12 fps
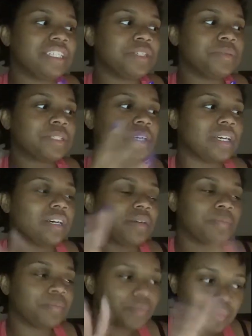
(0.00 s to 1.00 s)
she was
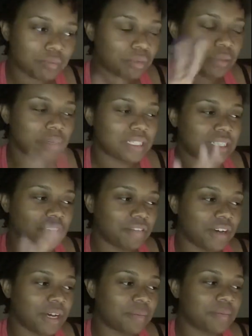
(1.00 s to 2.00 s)
putting my stuff
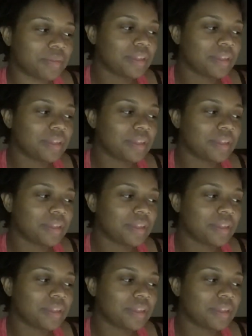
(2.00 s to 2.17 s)
up